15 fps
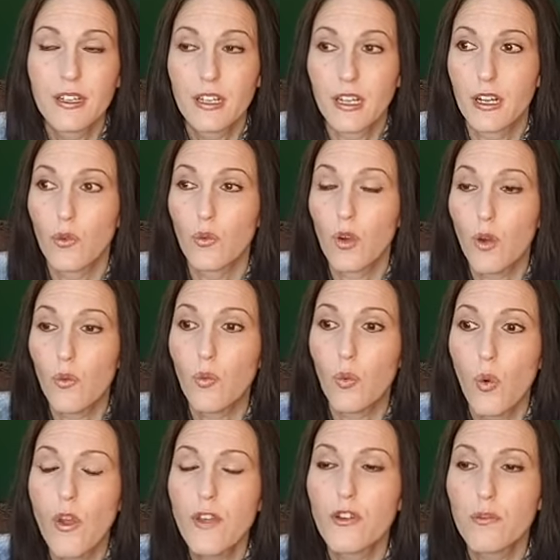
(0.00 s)
A
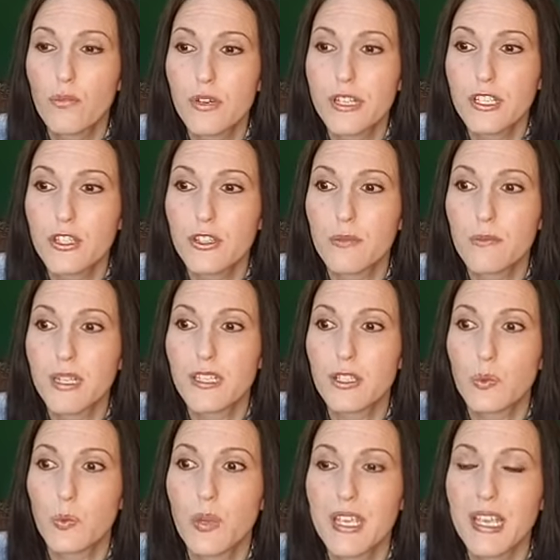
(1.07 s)
royal priesthood means
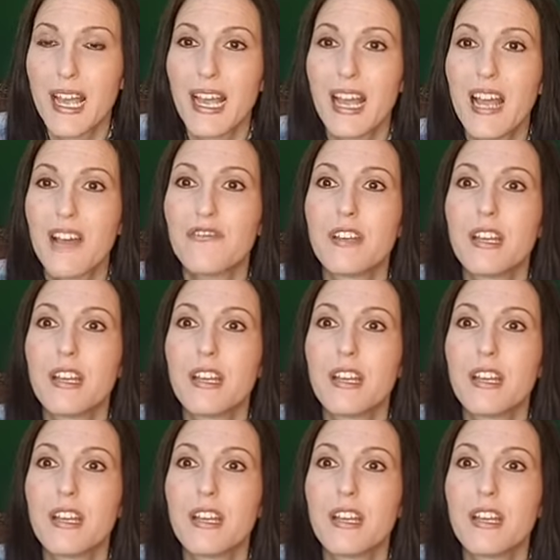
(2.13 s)
we have